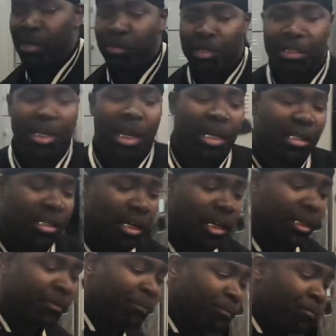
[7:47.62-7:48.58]
with sex,
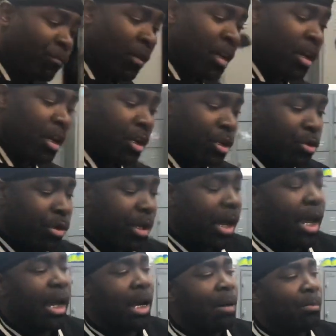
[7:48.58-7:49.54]
like you
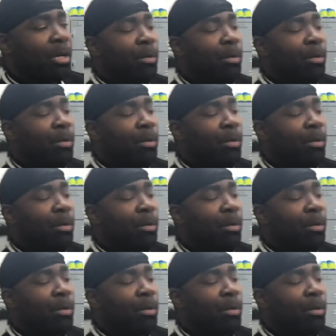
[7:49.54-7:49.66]
can't come in